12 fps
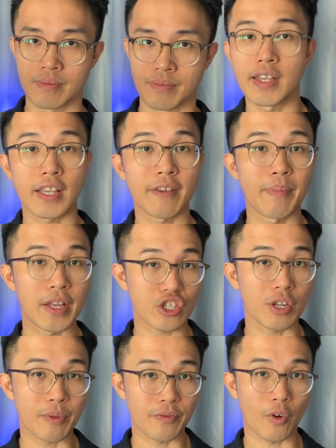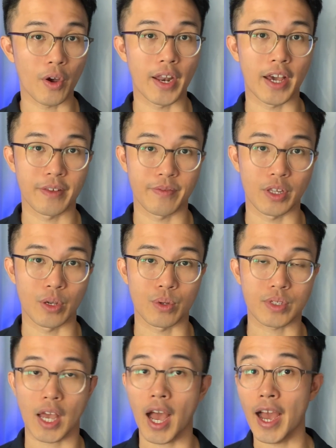As I've mentioned before in other
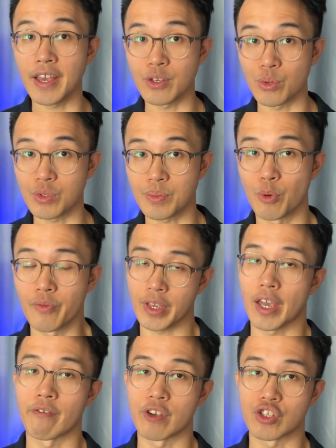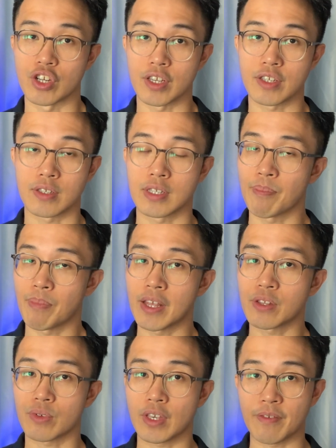videos, I use moving averages simply
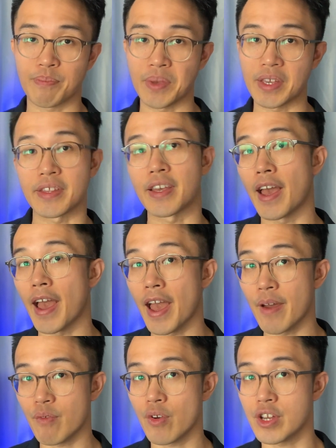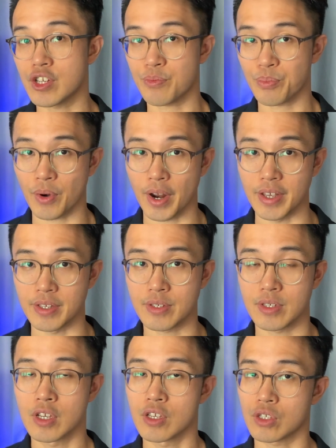to give me the average
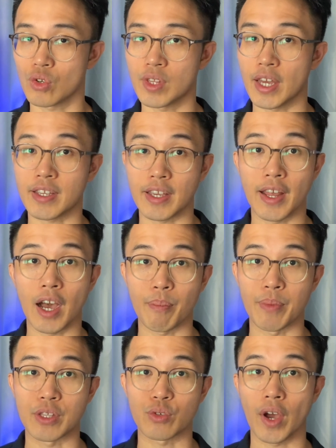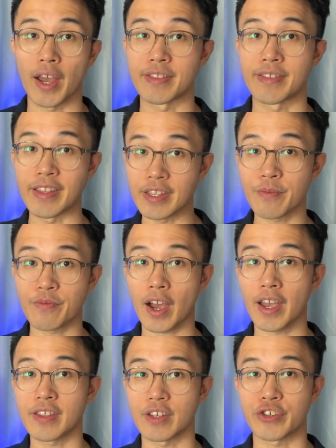price so that can help me to
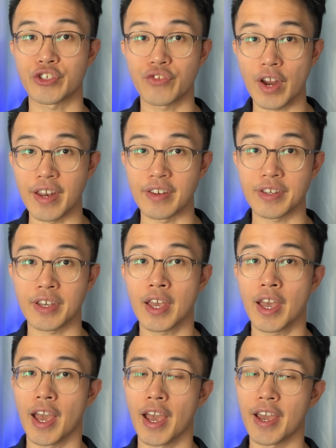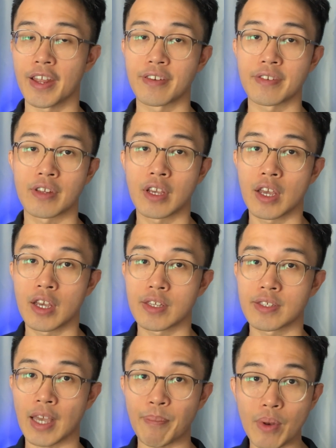identify the trend and
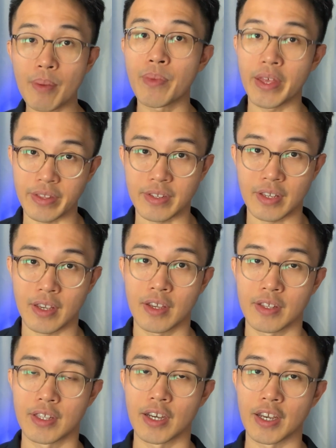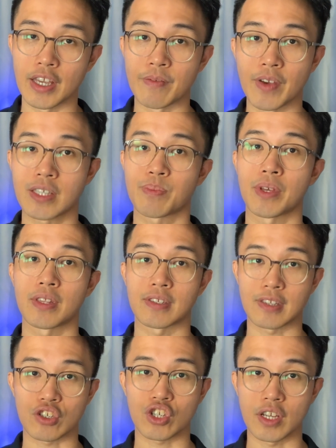supplement the investment
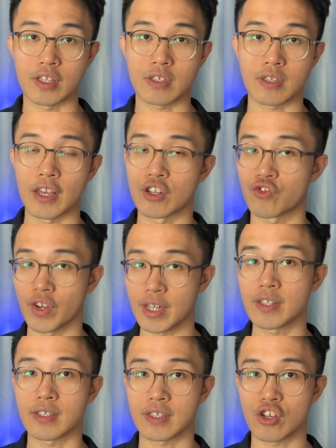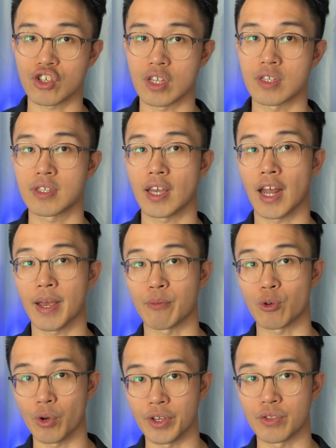decisions and trading decisions that I'm
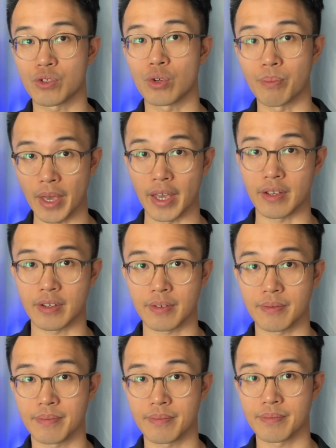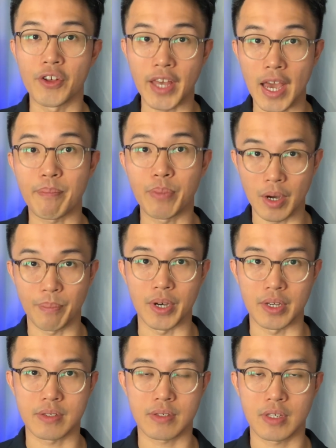going to make. For that
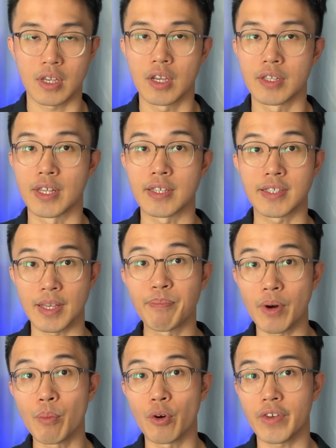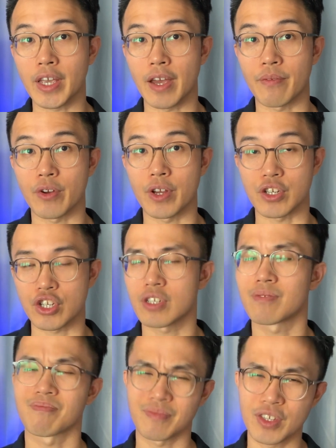purpose, the simple moving
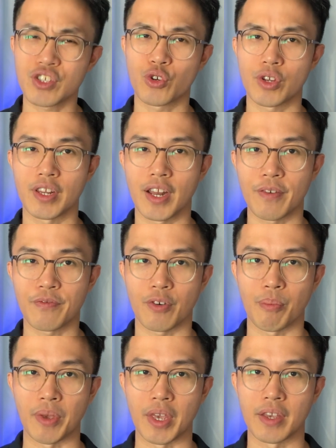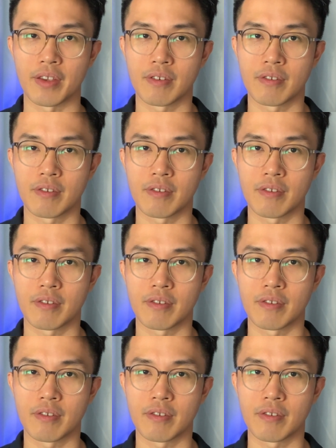average is good enough for me.